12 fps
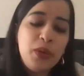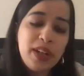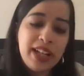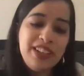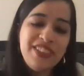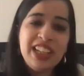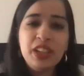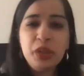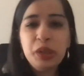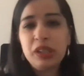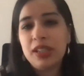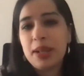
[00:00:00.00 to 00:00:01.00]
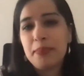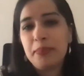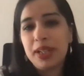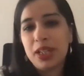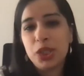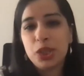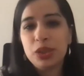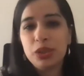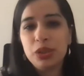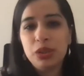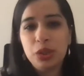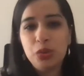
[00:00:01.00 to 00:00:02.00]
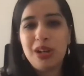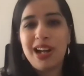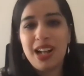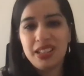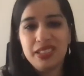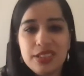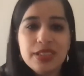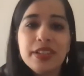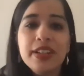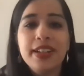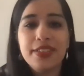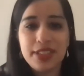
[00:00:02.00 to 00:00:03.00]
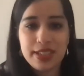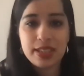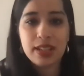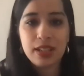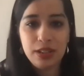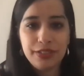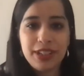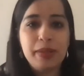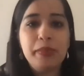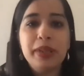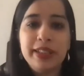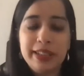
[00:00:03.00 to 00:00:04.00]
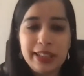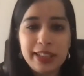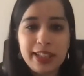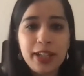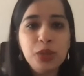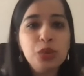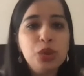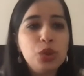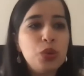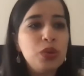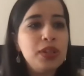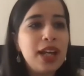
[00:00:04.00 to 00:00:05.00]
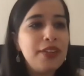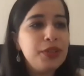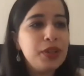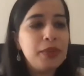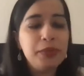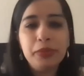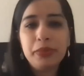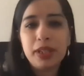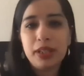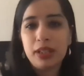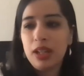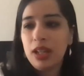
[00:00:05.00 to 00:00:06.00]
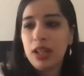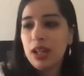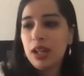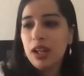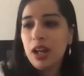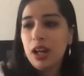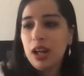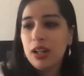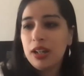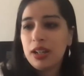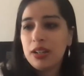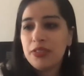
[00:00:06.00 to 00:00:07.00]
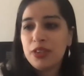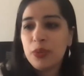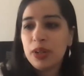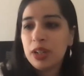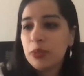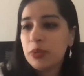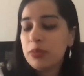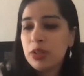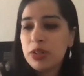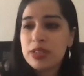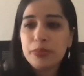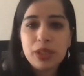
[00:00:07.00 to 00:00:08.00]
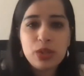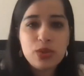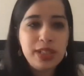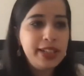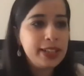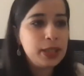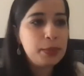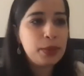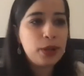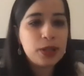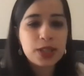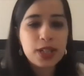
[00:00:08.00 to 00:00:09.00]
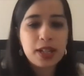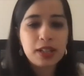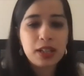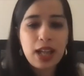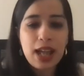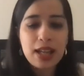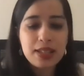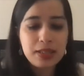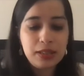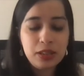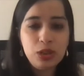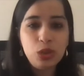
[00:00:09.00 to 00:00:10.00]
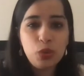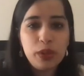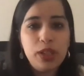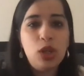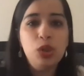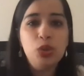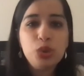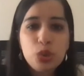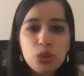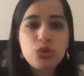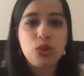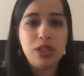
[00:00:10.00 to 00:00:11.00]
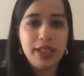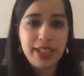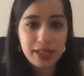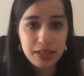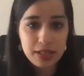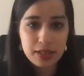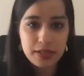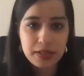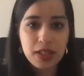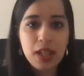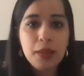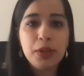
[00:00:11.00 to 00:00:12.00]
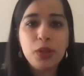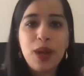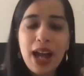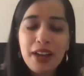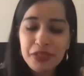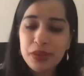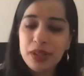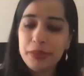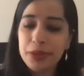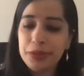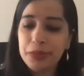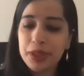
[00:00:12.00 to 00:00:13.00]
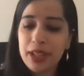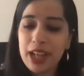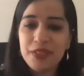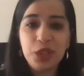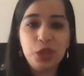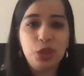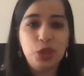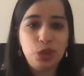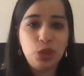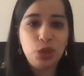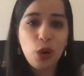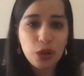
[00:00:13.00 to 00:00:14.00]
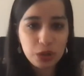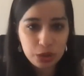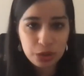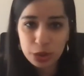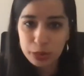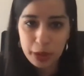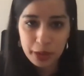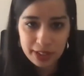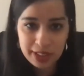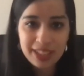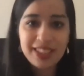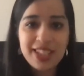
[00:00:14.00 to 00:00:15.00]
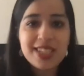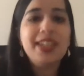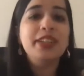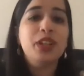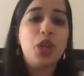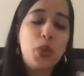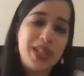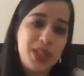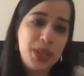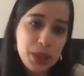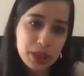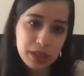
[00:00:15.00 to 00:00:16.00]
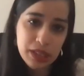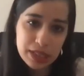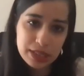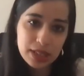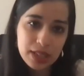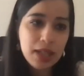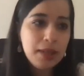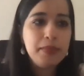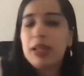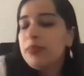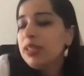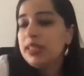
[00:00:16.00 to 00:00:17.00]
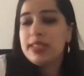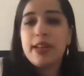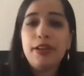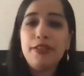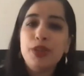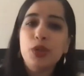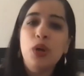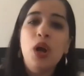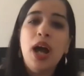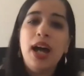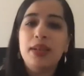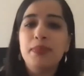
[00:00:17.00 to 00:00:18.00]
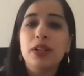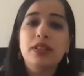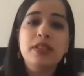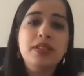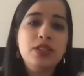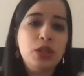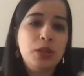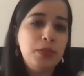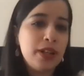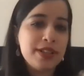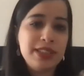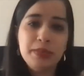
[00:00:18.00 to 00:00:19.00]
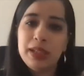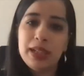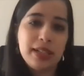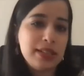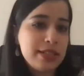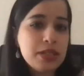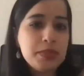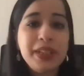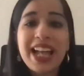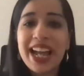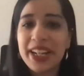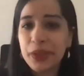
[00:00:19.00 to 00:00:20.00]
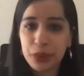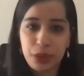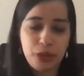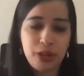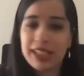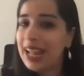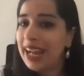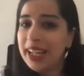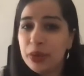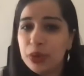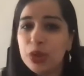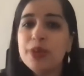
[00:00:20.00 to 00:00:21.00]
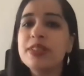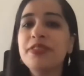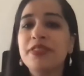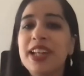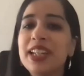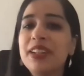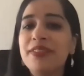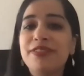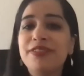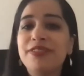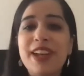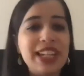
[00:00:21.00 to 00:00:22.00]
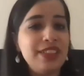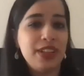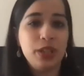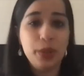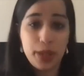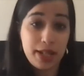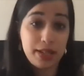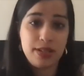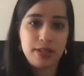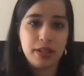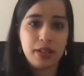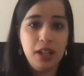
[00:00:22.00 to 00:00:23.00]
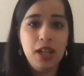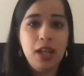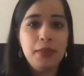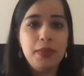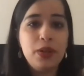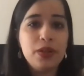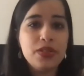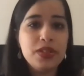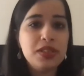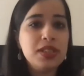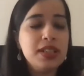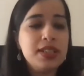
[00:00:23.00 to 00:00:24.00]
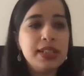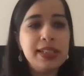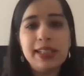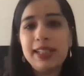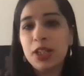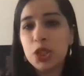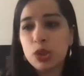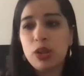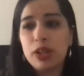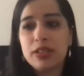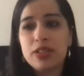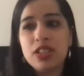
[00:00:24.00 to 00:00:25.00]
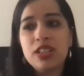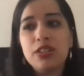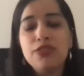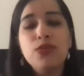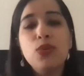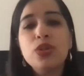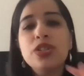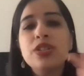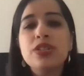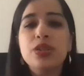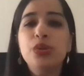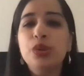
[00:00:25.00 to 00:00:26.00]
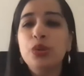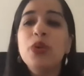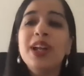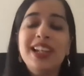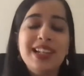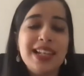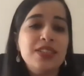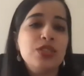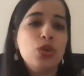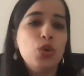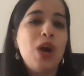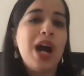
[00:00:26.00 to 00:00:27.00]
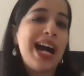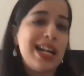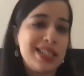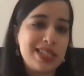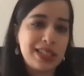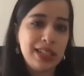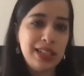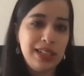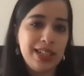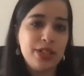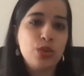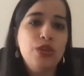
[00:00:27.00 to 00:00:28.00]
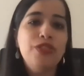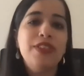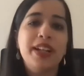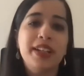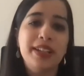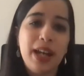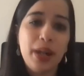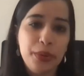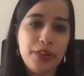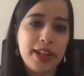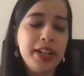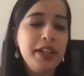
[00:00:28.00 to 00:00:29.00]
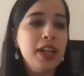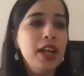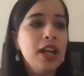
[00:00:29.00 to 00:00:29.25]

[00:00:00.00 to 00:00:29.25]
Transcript: giving in the temptation to answer it every single time immediately, right? You don't have to come to me if you're working with me or somebody who's leading the project as the know-it-all who knows all the answers. But you have to come to me having thought through about it, that these are the questions. Maybe these are a few hypotheses or possible answers, but I don't know. And I don't know is a very, very, very good answer, because it's intellectual honesty, and it forces you to, okay, let's go ask. Let's go find out, right?